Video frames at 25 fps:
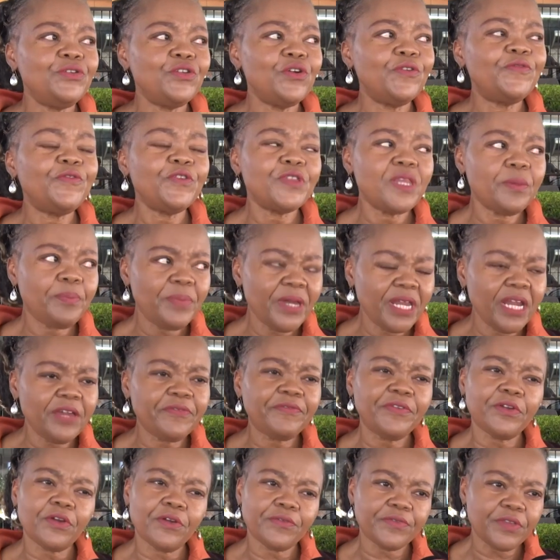You know, for the
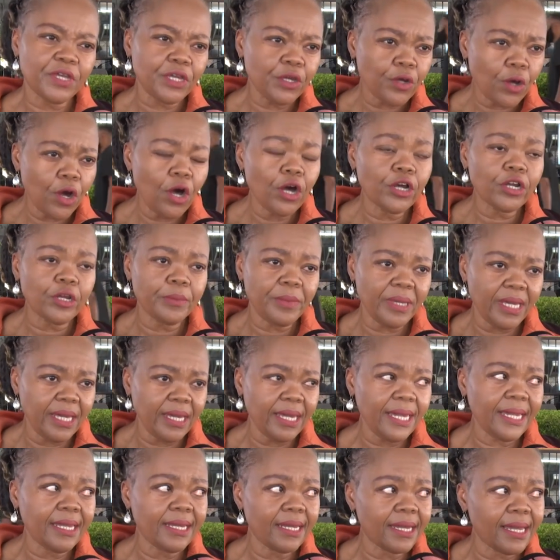benefit of the
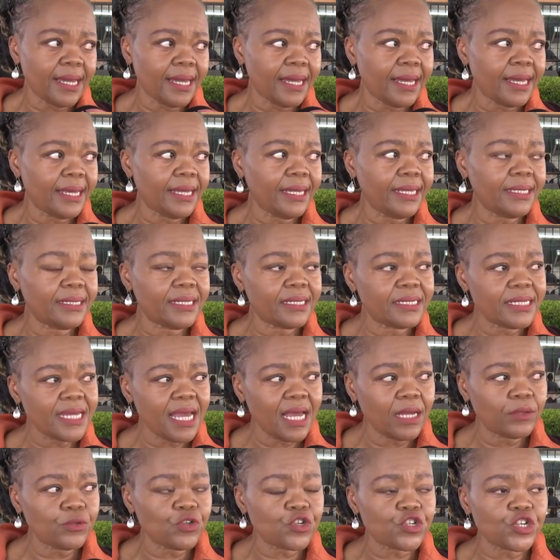economy in the
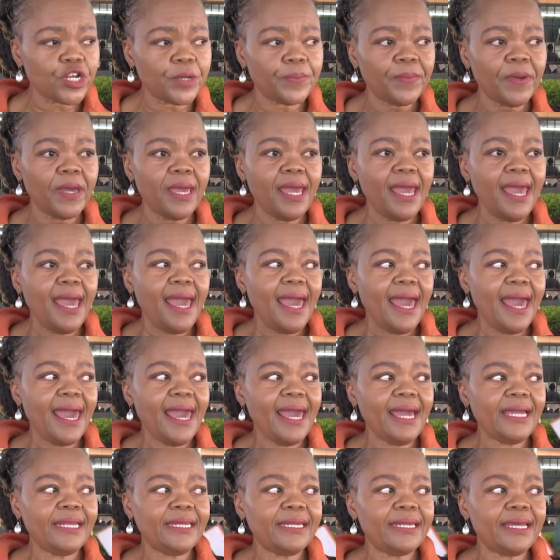township,
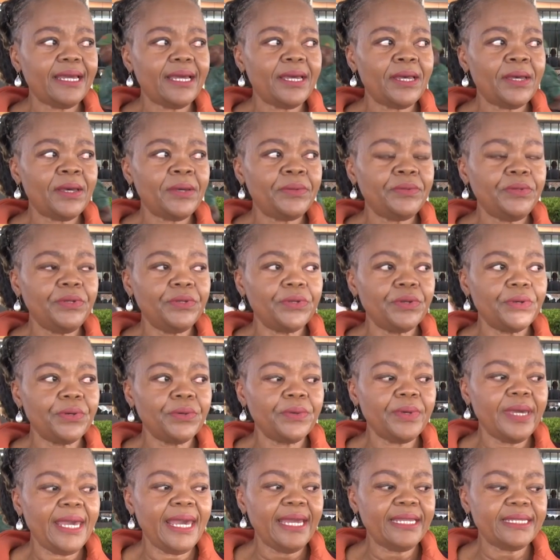and you
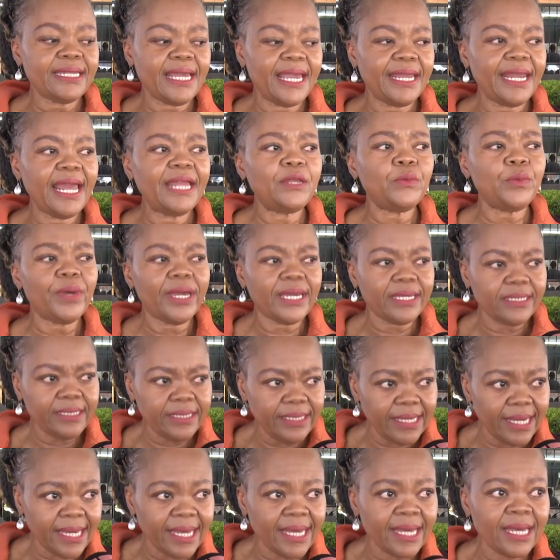know, and we are
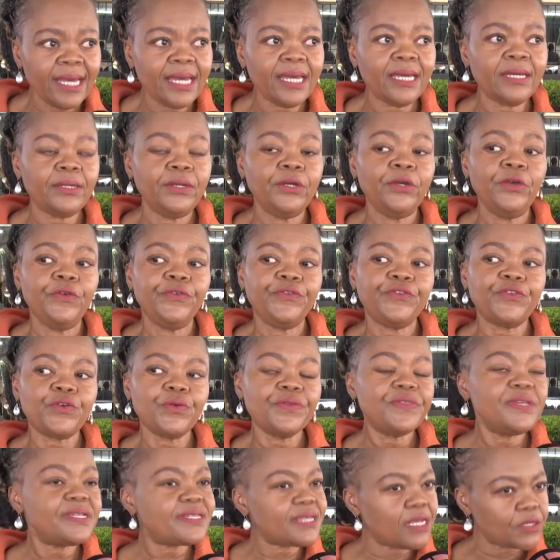here
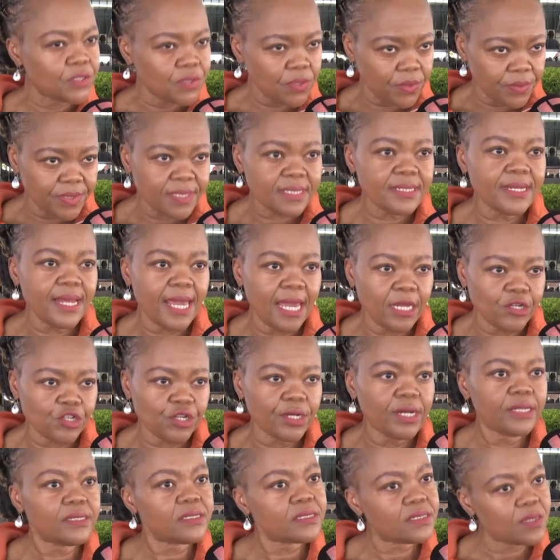through this
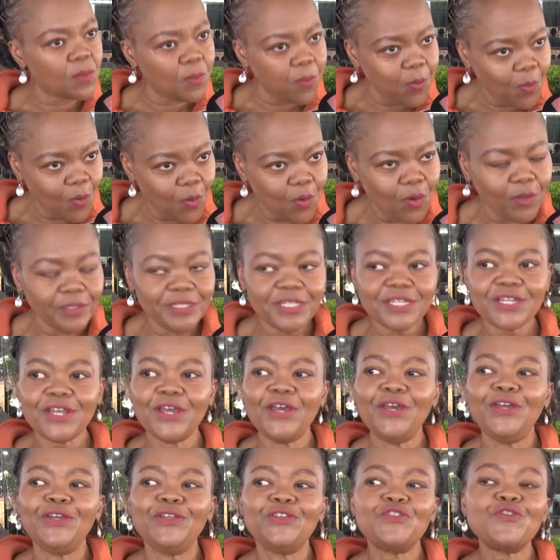association and
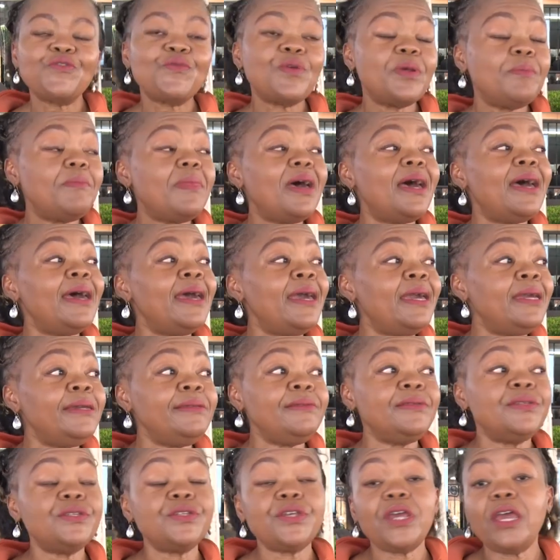support to
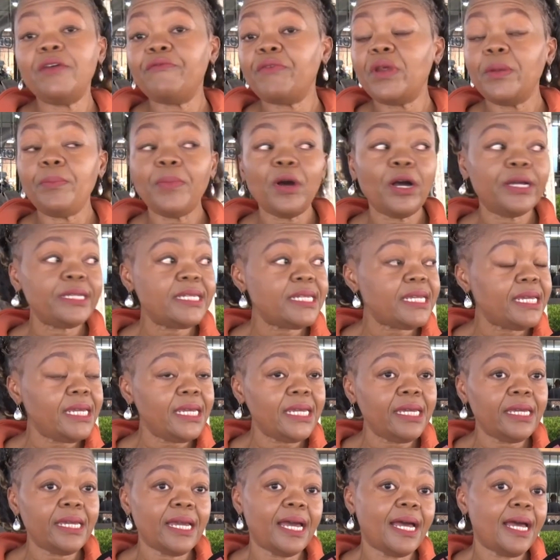remind
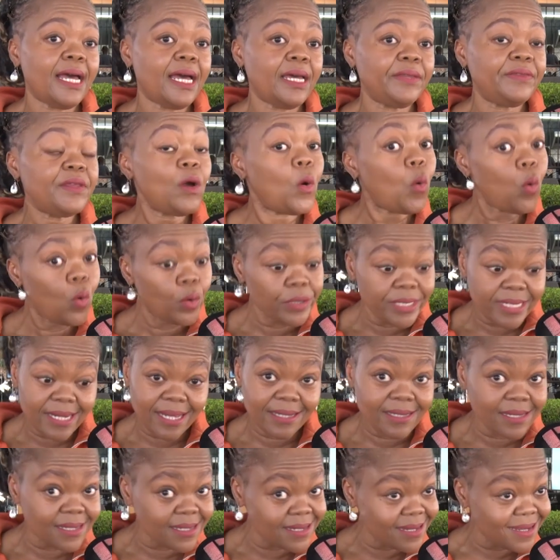everybody, the
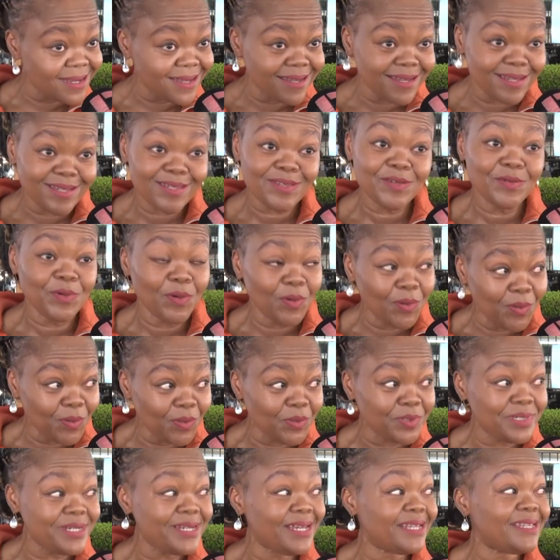audiences,
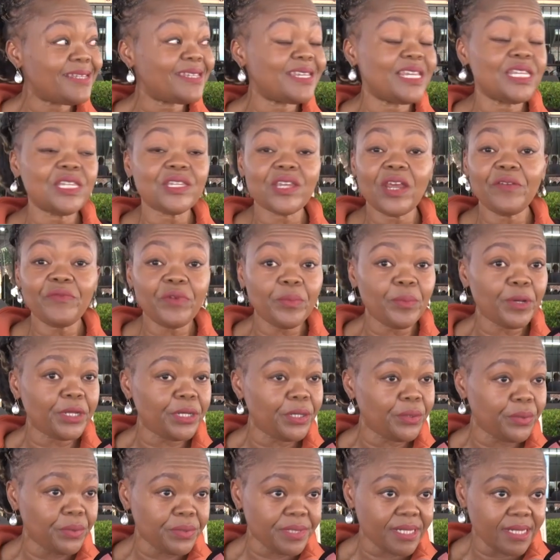your audiences,
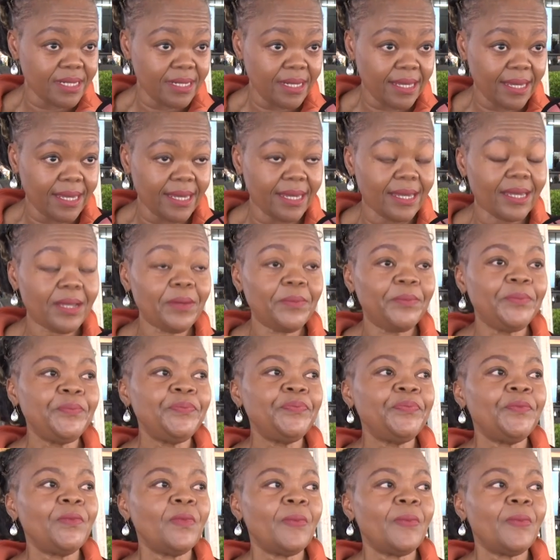everybody who's here,